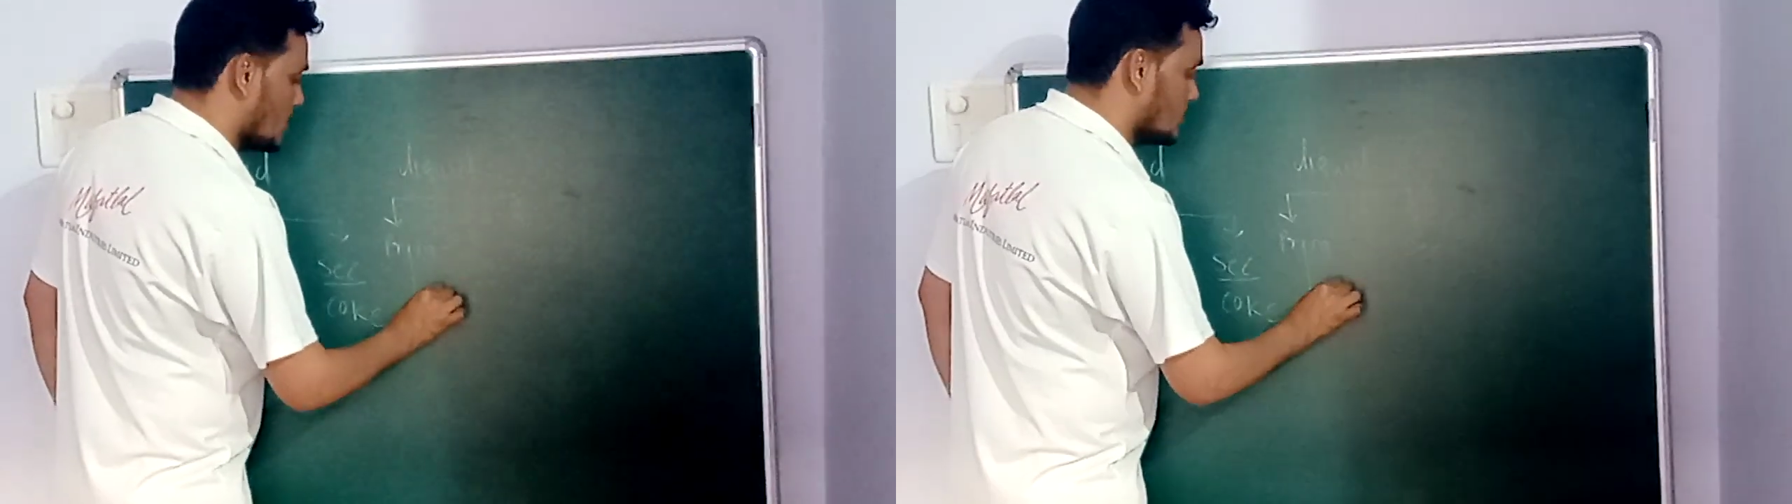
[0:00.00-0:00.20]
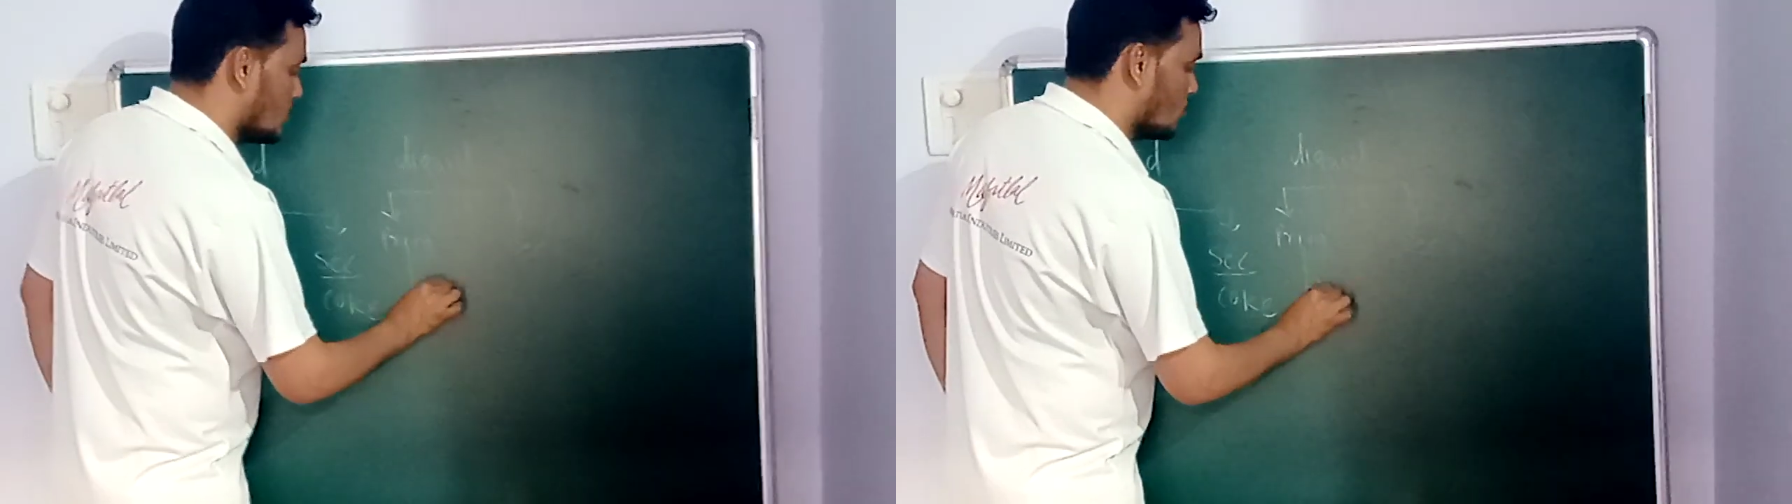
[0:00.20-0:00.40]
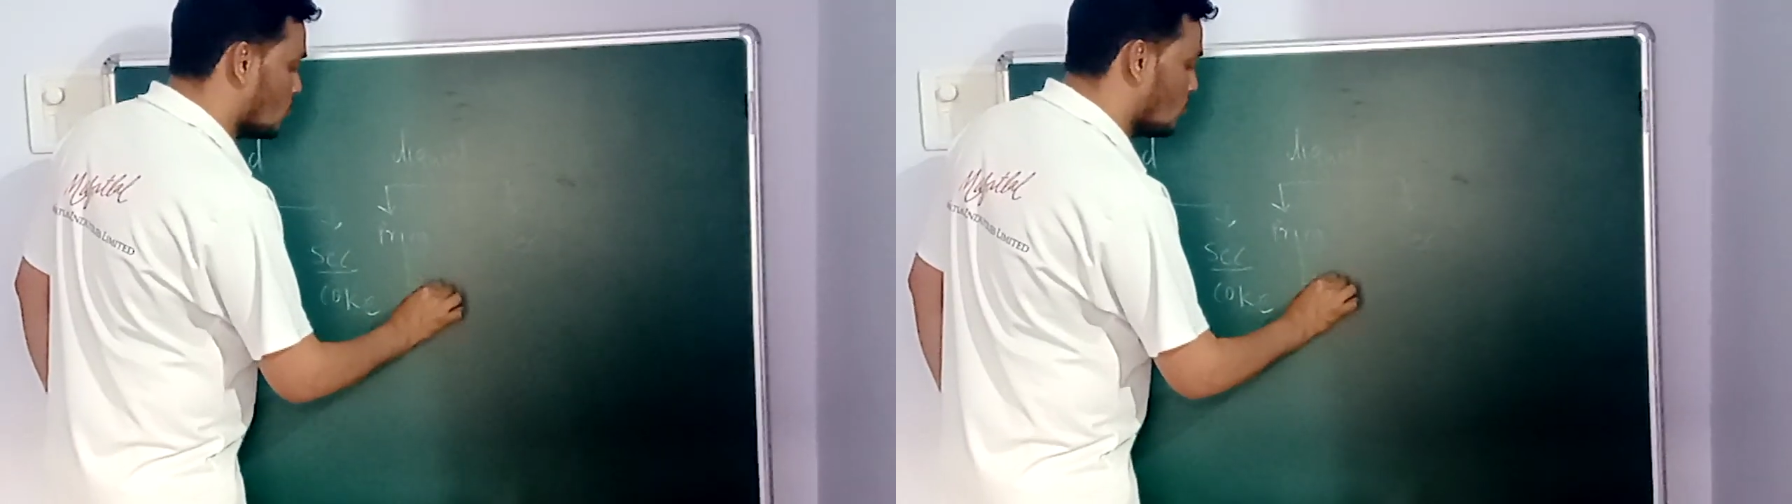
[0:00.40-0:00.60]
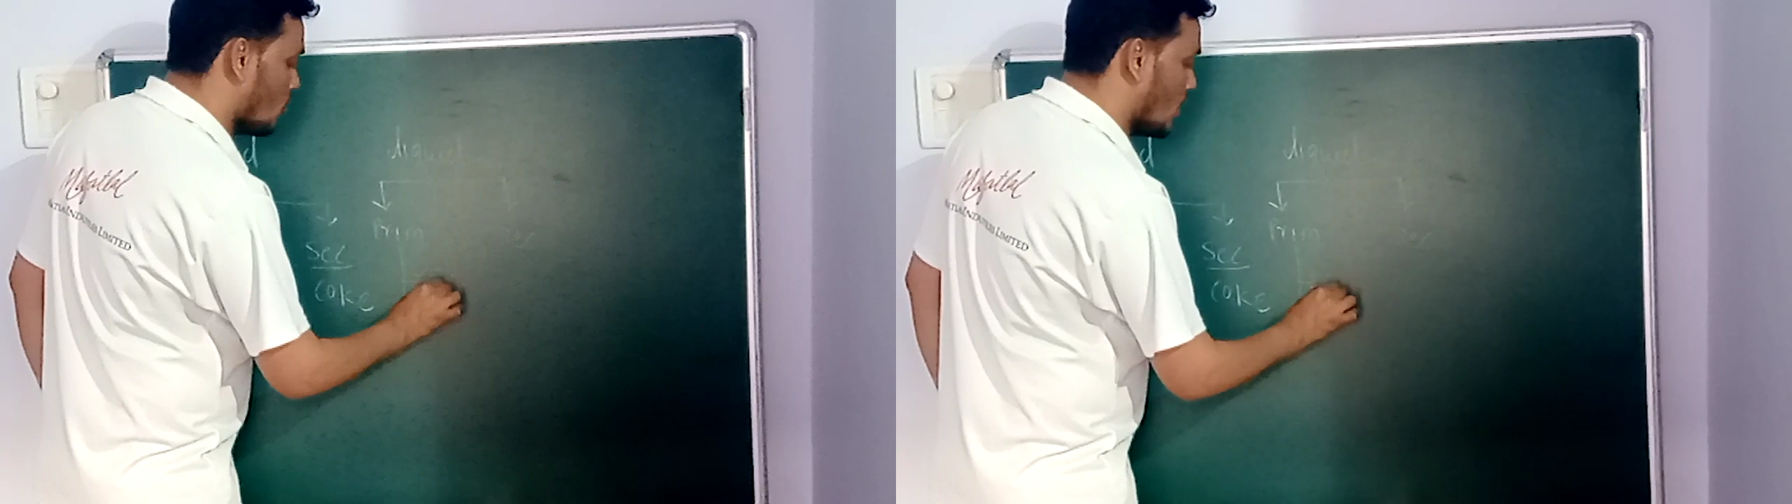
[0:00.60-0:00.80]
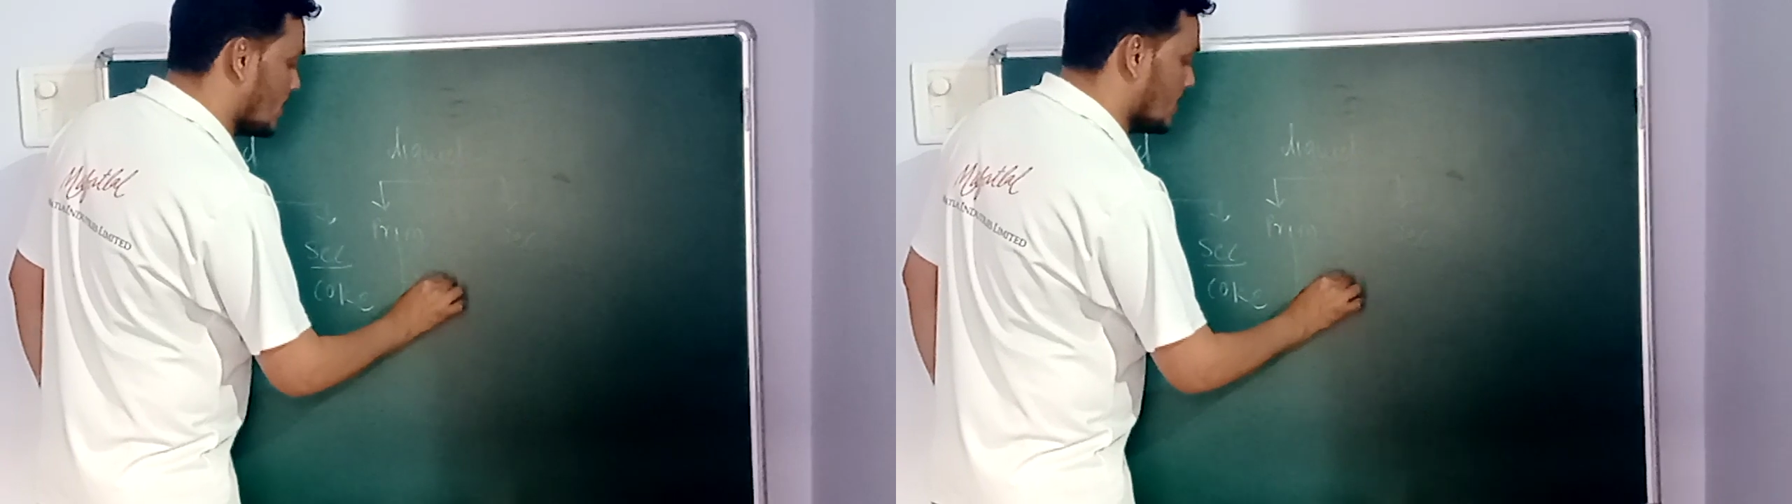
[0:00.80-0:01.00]
The crude
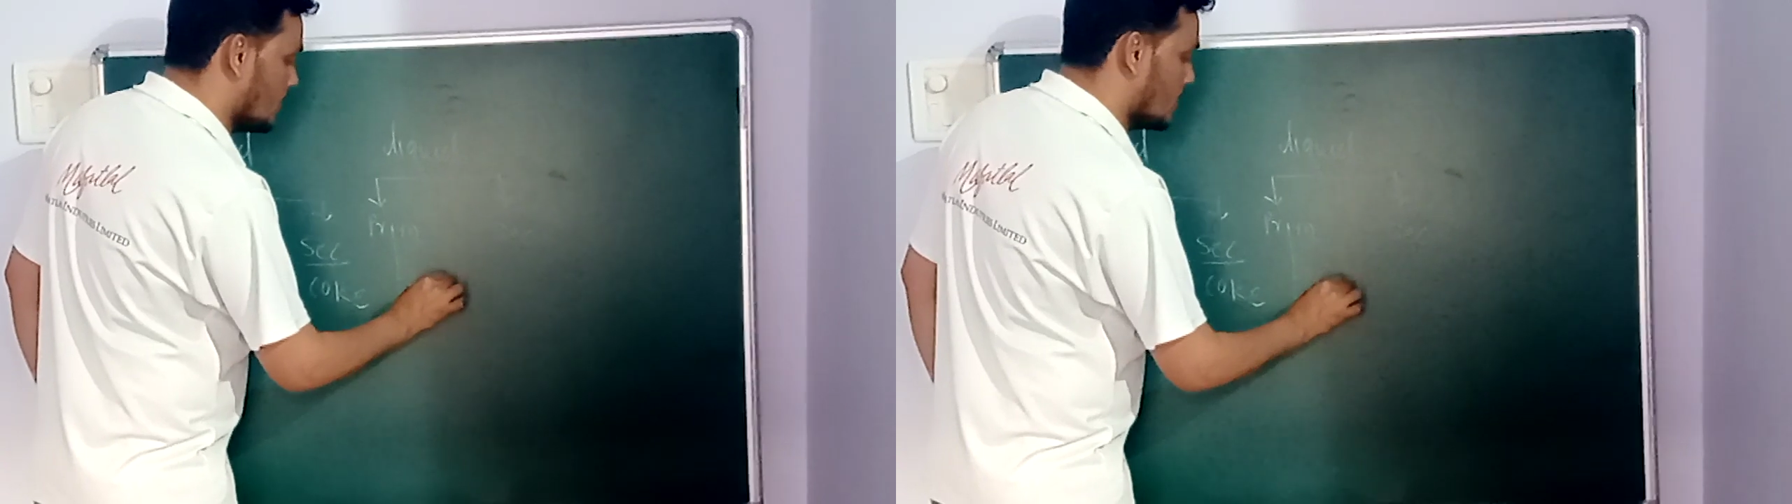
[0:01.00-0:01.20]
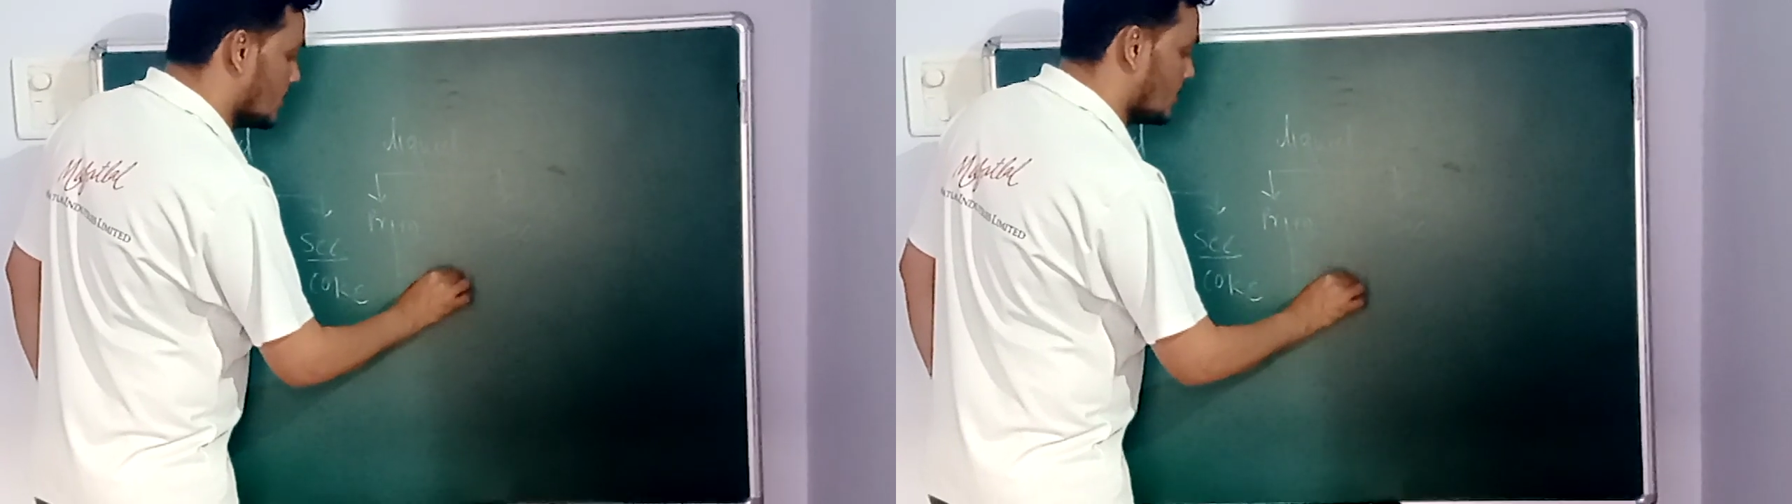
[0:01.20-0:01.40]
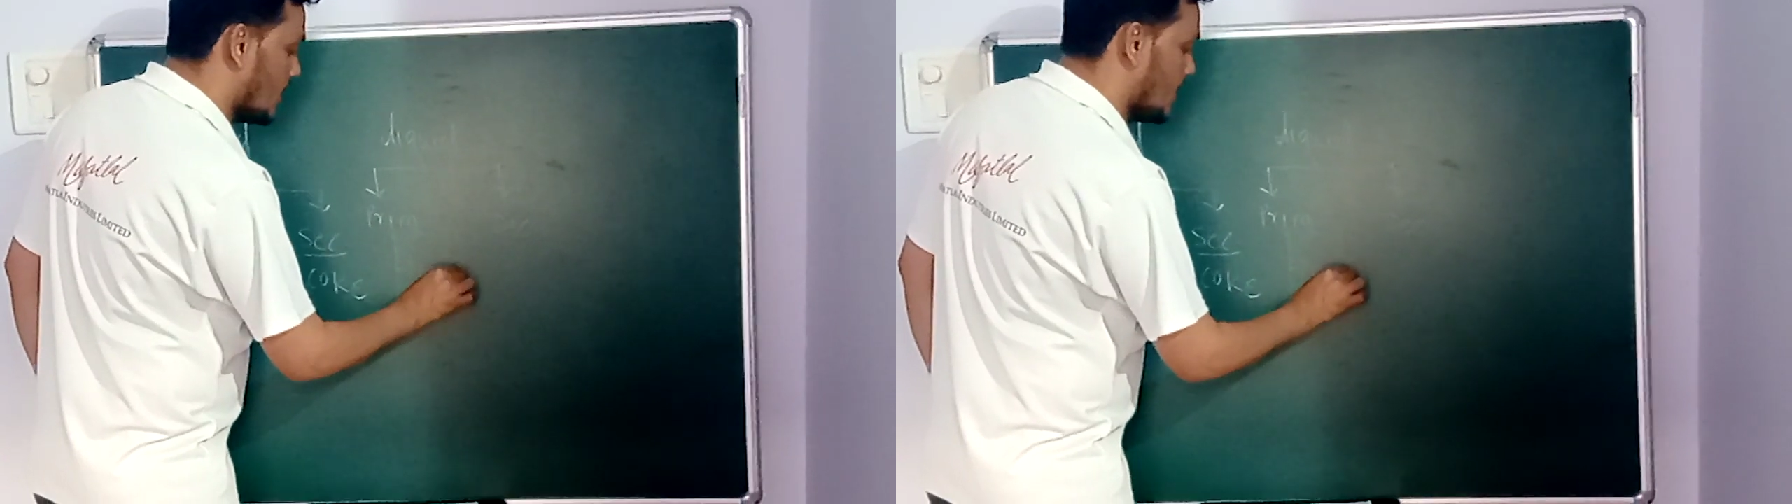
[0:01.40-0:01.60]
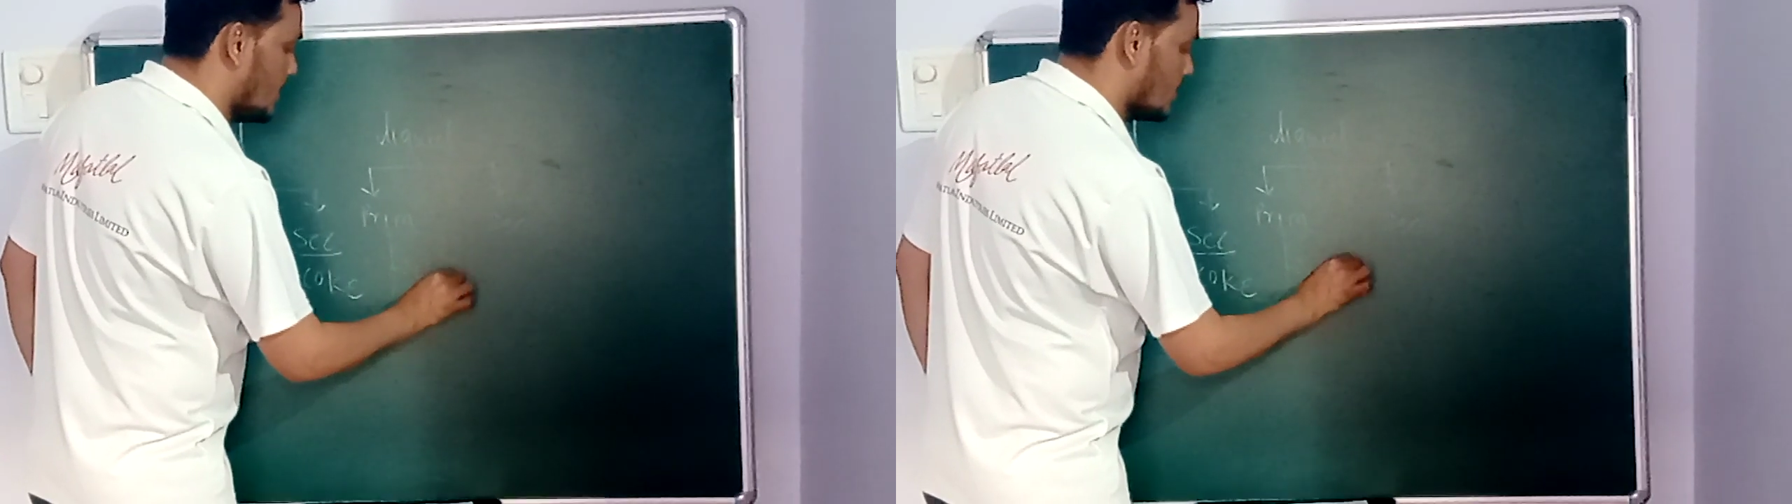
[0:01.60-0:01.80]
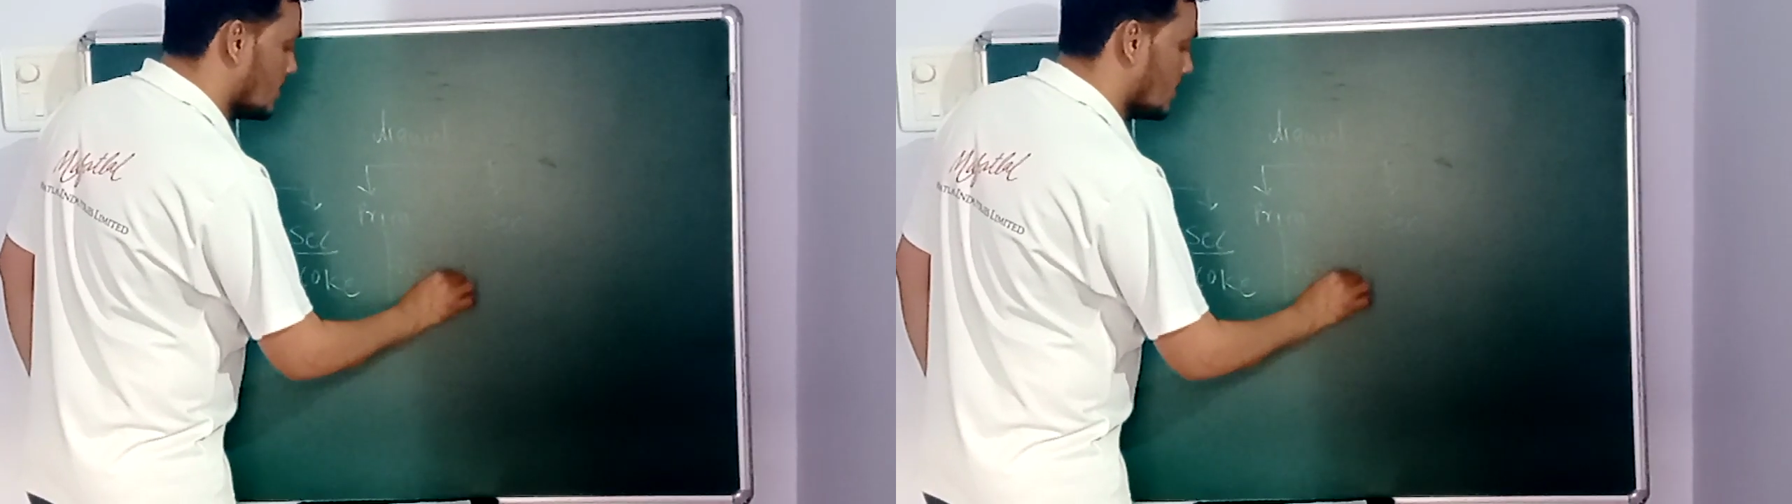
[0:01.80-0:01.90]
oil, right,